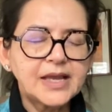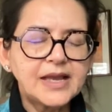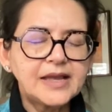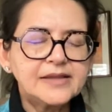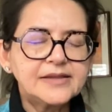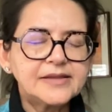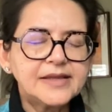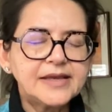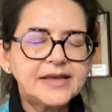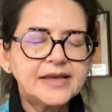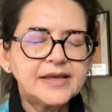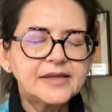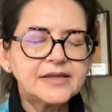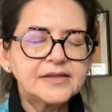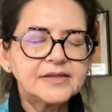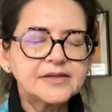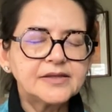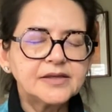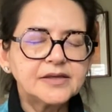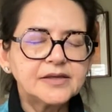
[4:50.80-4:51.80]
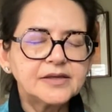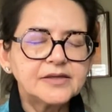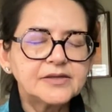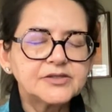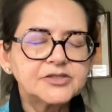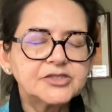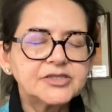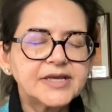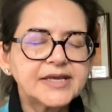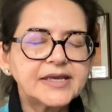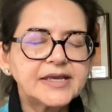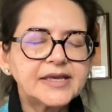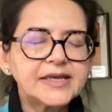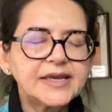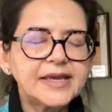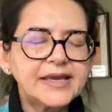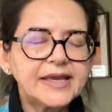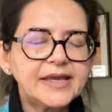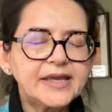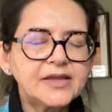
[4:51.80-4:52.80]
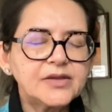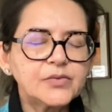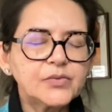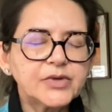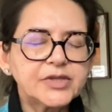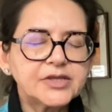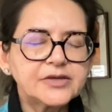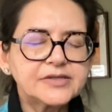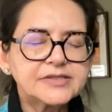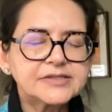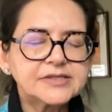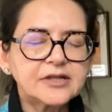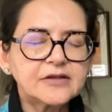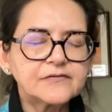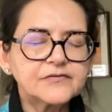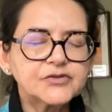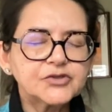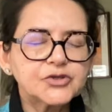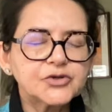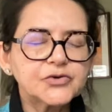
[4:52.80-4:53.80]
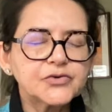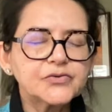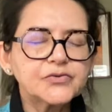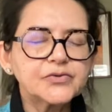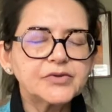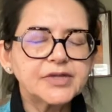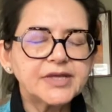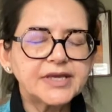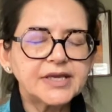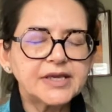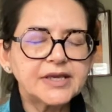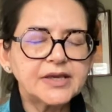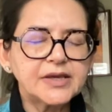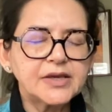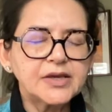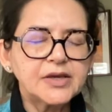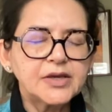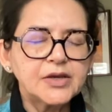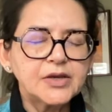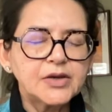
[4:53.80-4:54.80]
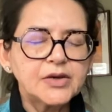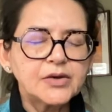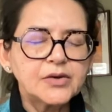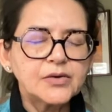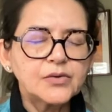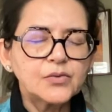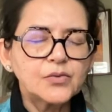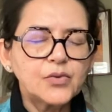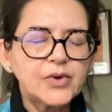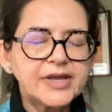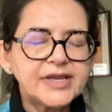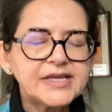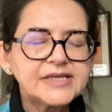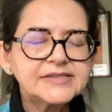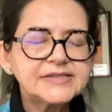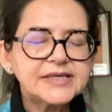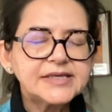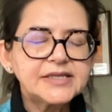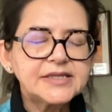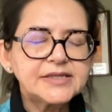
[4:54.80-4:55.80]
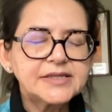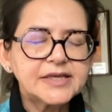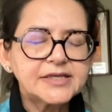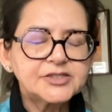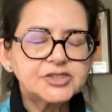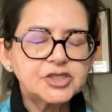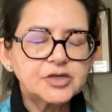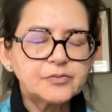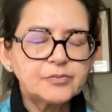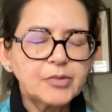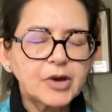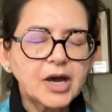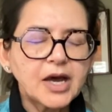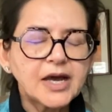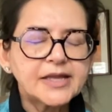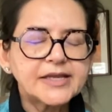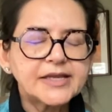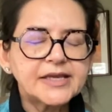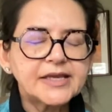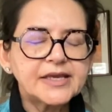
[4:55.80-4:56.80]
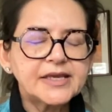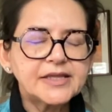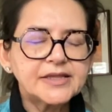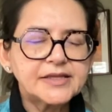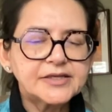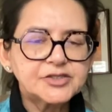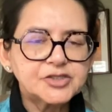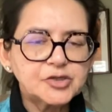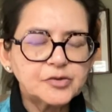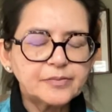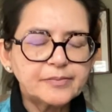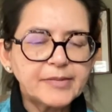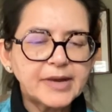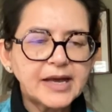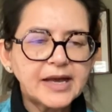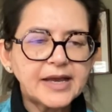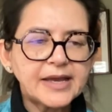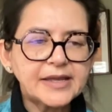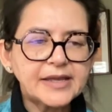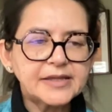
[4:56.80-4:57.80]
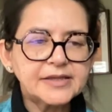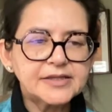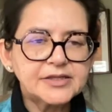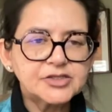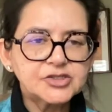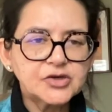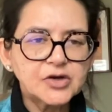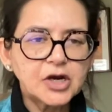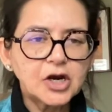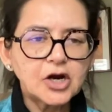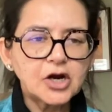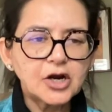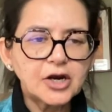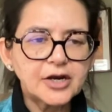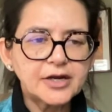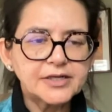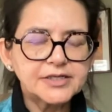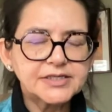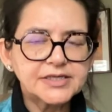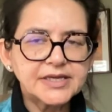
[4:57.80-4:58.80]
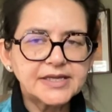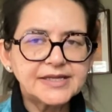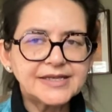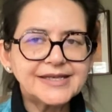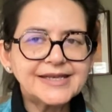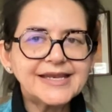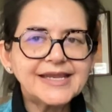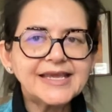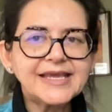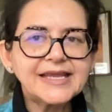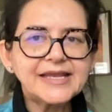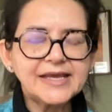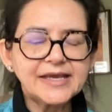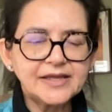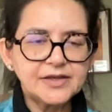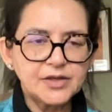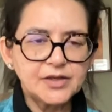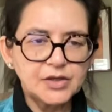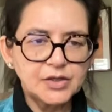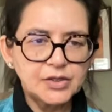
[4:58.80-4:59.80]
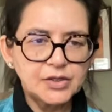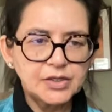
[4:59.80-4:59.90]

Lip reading: And then checking in with yourself truly. What is it that your body, that your mind, that your heart needed?